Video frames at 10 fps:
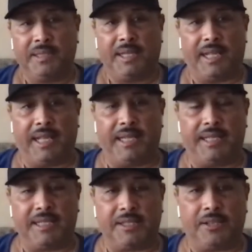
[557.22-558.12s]
and it
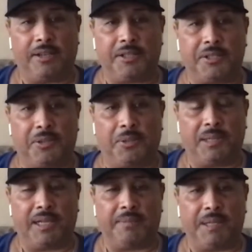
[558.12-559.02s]
doesn't cost a whole
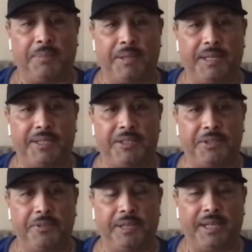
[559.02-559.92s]
lot of money to
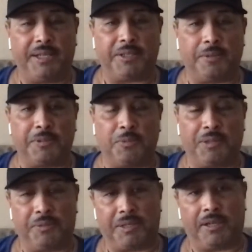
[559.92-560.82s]
do that in terms of
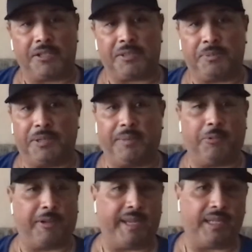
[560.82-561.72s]
what it would cost to put a
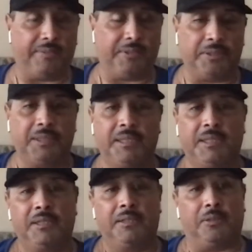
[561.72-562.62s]
brigade level
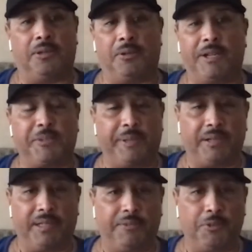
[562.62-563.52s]
or a
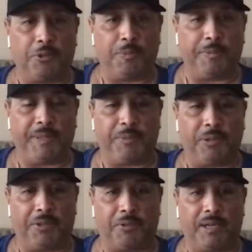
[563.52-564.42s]
regimental level group of people
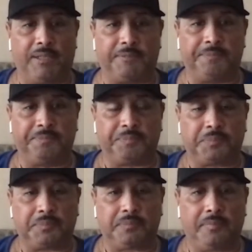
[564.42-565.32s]
on the ground.
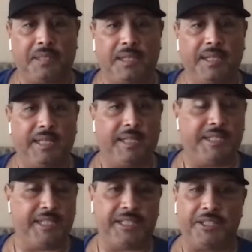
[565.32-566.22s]

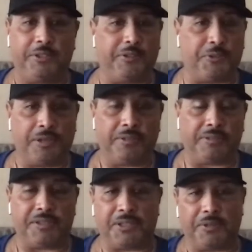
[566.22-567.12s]
It's easy to do the
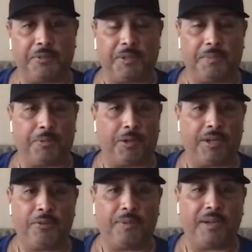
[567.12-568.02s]
drone. So
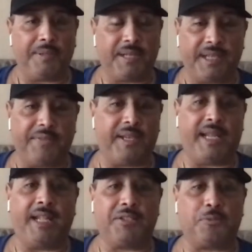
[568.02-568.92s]
Barack Obama kind of
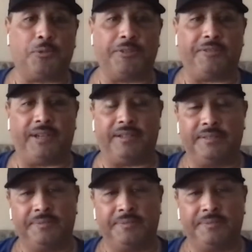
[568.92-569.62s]
enhanced warfare